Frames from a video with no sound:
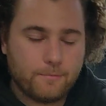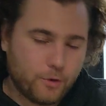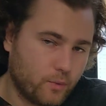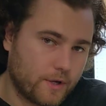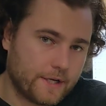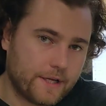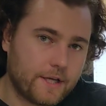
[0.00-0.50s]
You
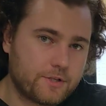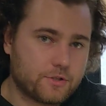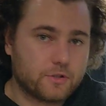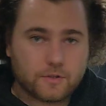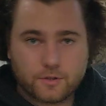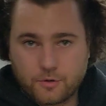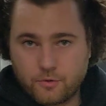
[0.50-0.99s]
want to get
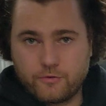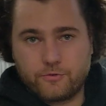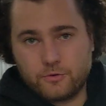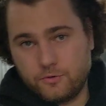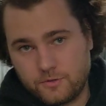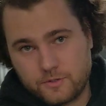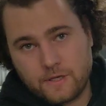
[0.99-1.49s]
your
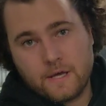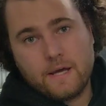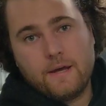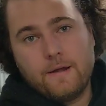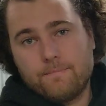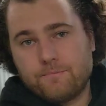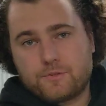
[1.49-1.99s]
reviews,
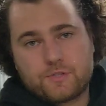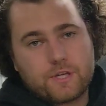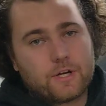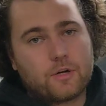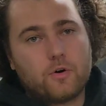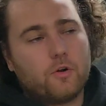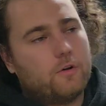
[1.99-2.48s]
set
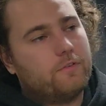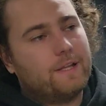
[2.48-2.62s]
a goal of